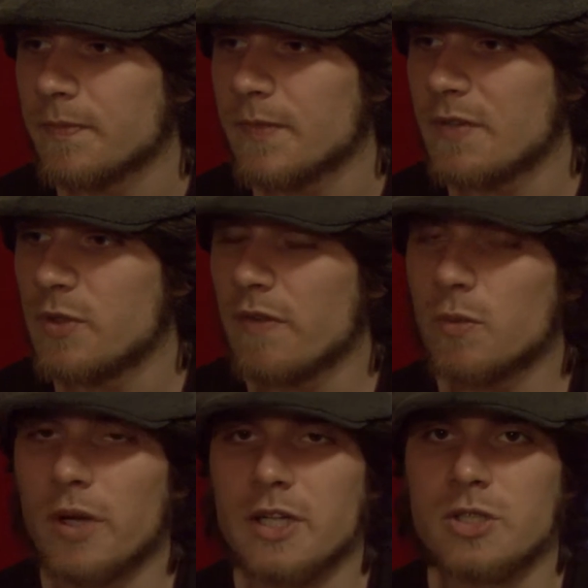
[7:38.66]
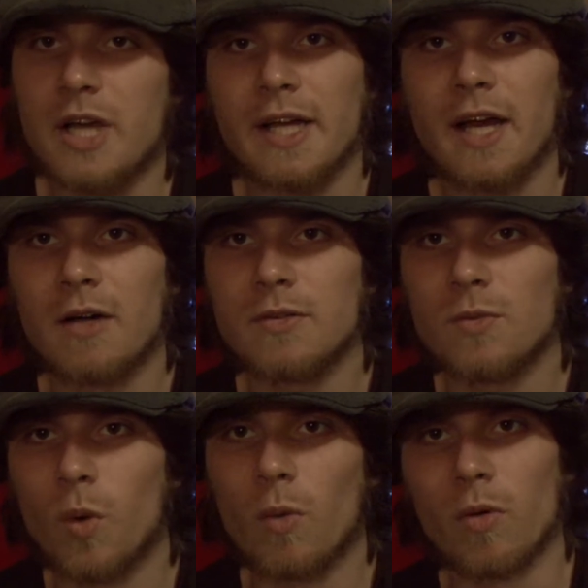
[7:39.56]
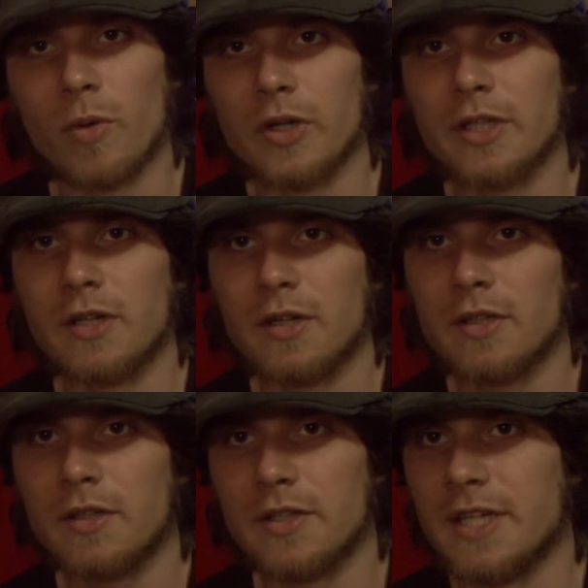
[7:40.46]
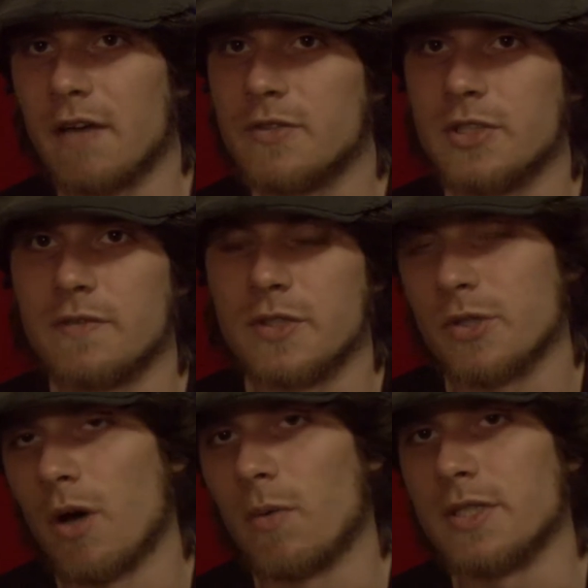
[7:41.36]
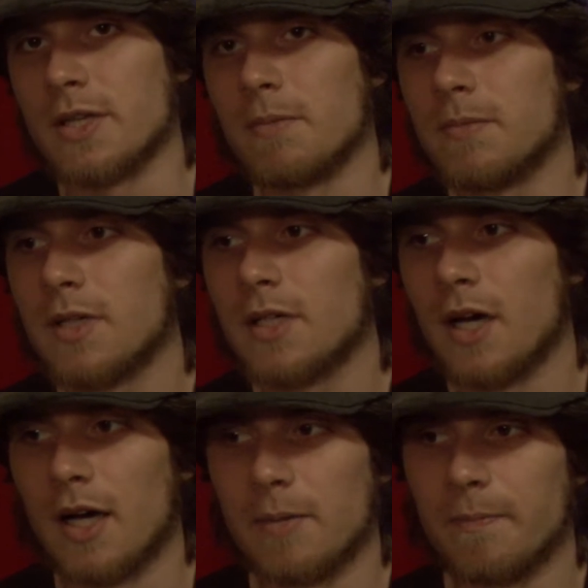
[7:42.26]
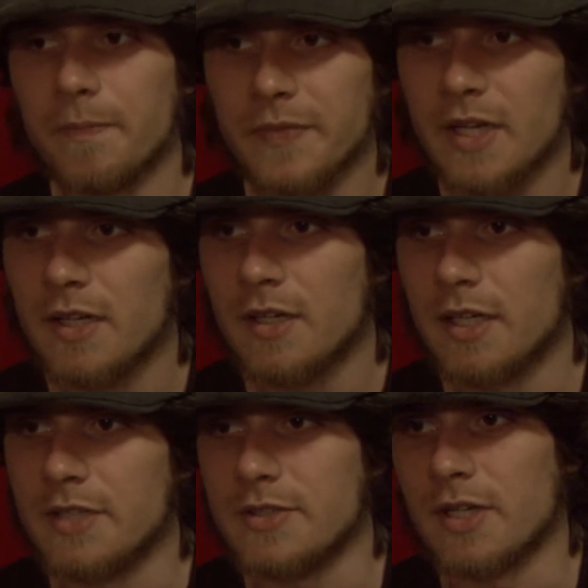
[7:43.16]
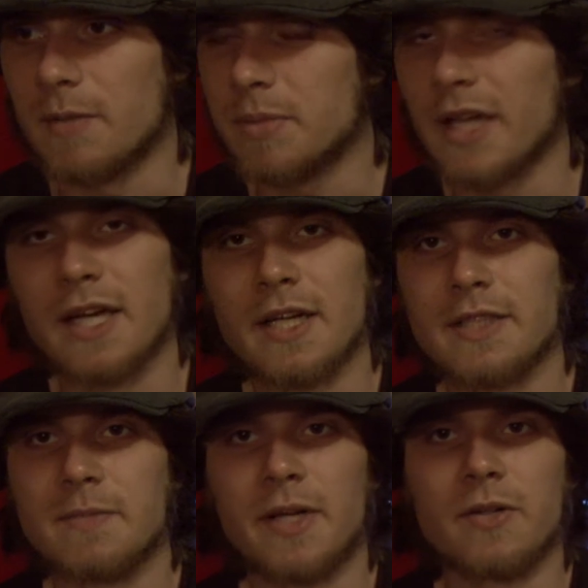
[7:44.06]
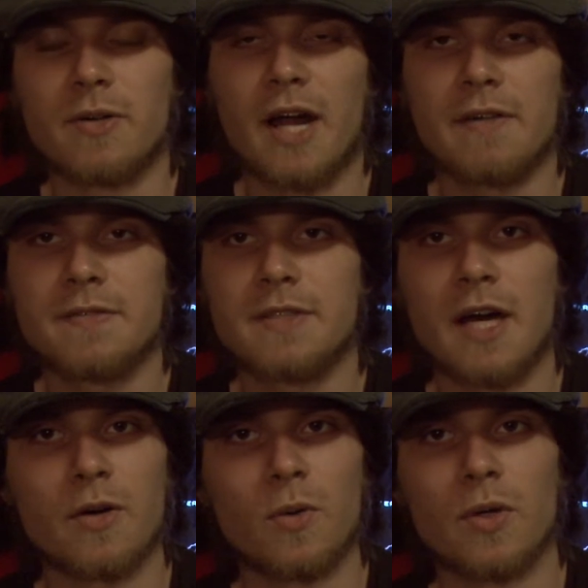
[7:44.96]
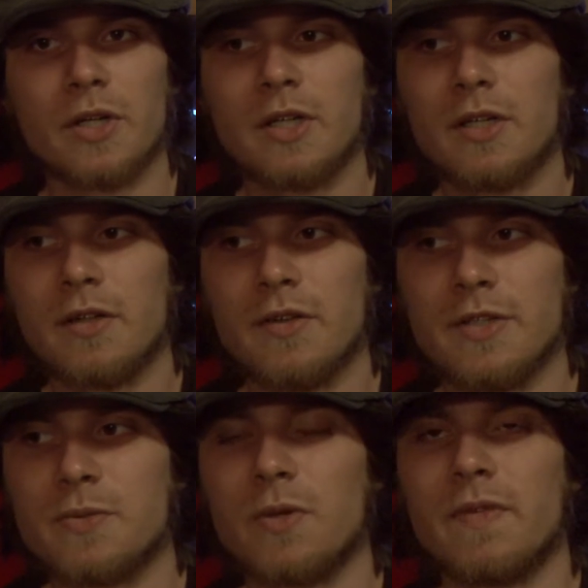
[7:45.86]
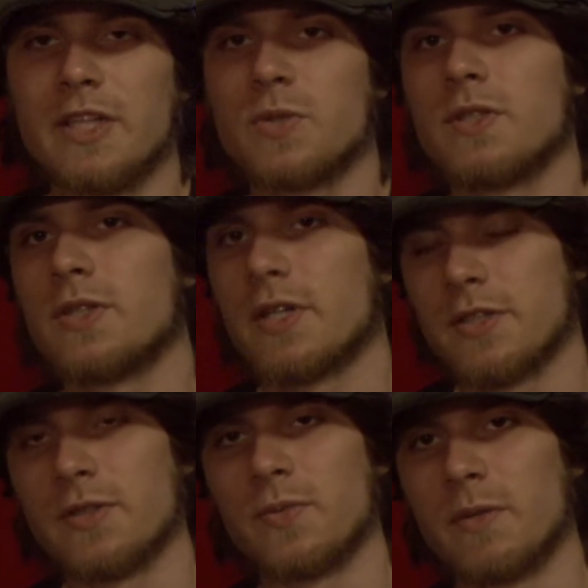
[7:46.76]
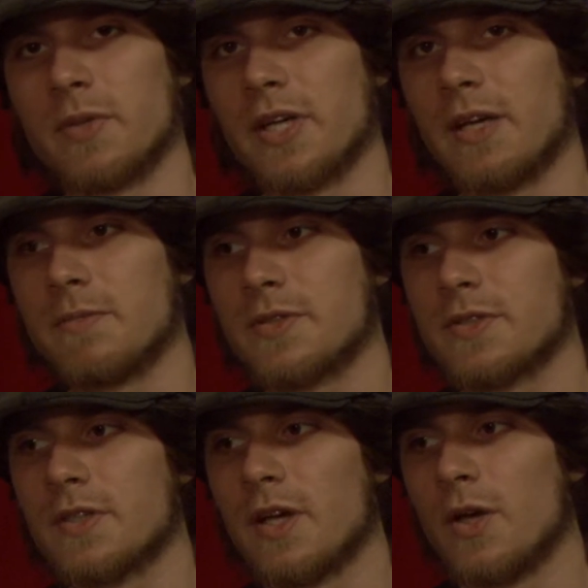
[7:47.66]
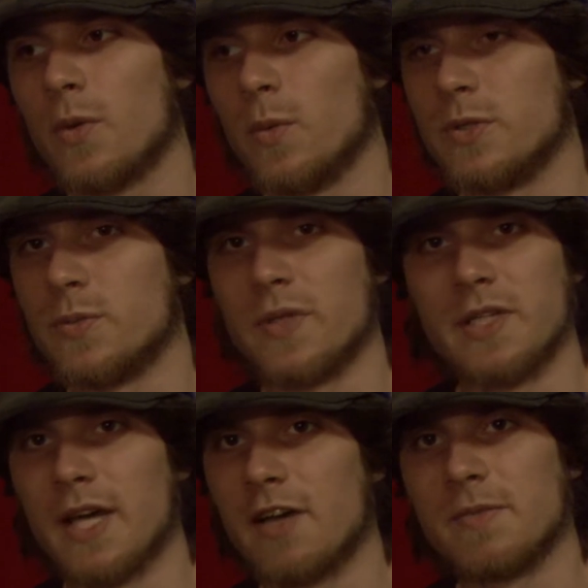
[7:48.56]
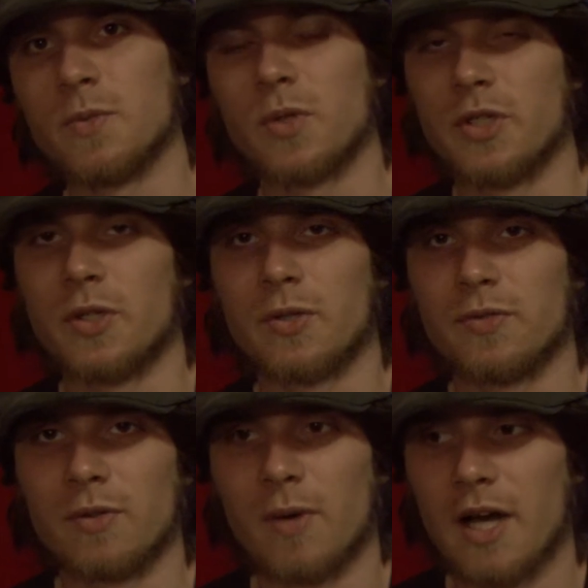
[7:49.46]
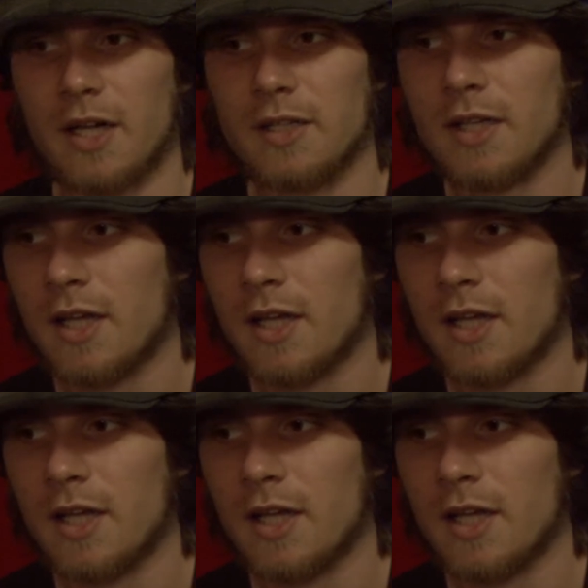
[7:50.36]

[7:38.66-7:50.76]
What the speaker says: If you ever want to check out what we're working on, the dev server is always up. It's played@tomatocraft.org. This will eventually turn into the Reaper games, which we have been working on for a while.